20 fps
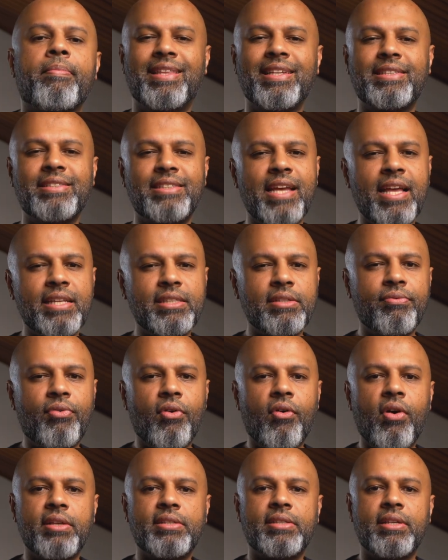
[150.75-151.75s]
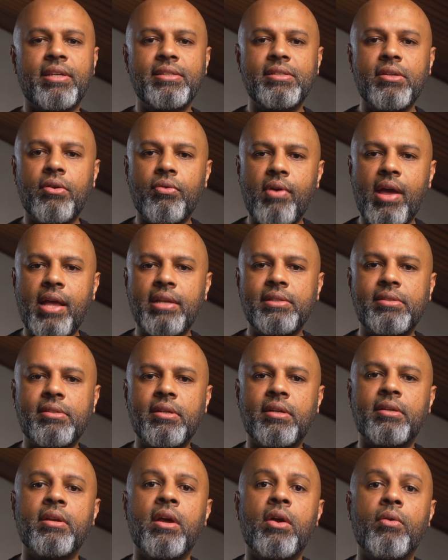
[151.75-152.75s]
The chest voice is the
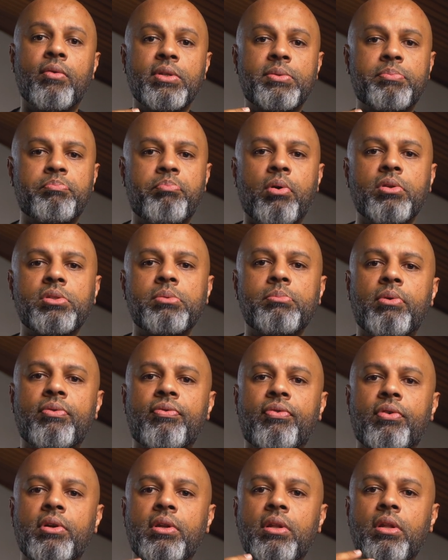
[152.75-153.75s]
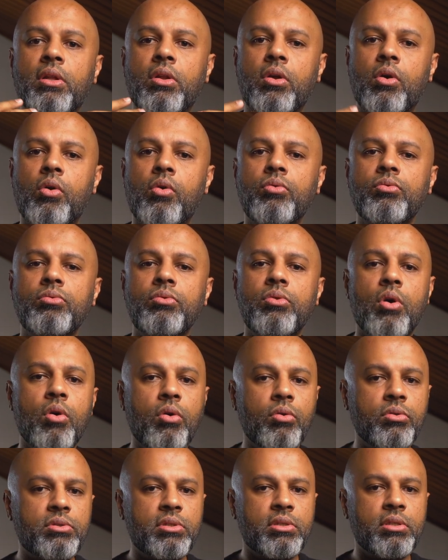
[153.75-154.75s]
register responsible for the low
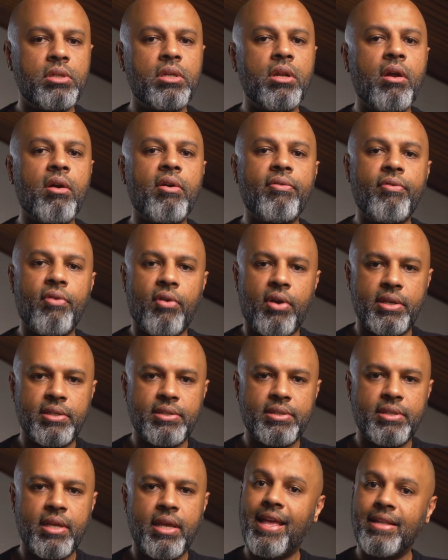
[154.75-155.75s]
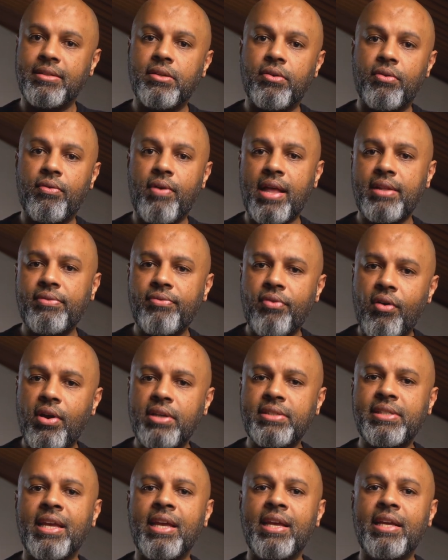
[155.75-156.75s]
notes in our voice, and the head
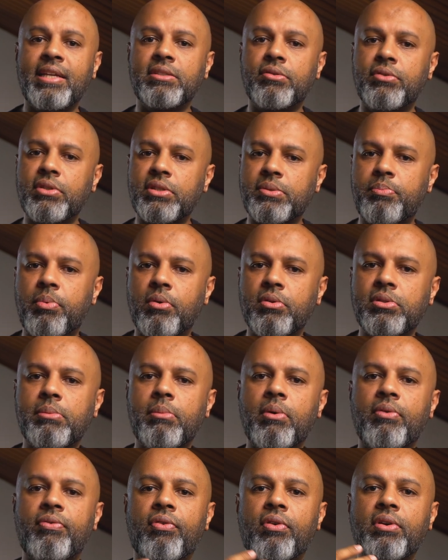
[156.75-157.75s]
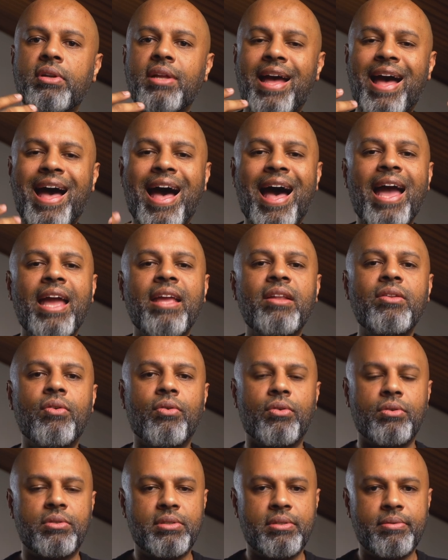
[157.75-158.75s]
voice is responsible for the high
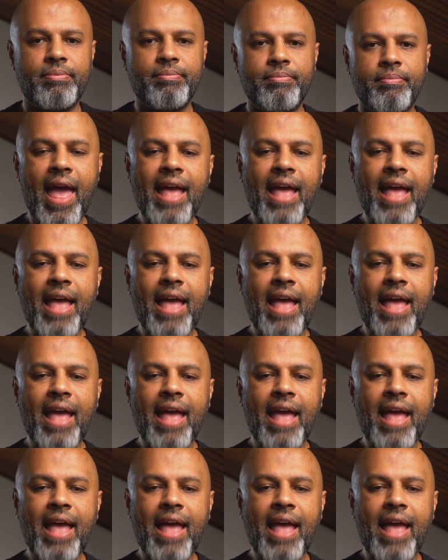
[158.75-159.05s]
notes.